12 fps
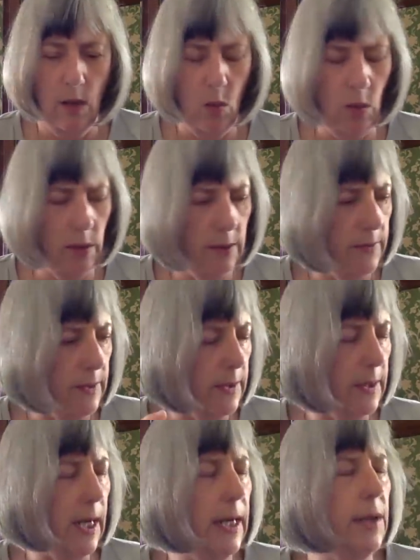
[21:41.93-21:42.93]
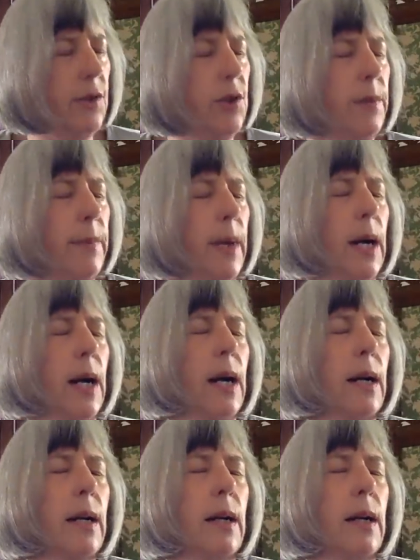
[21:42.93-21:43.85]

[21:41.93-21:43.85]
What does this energy mark?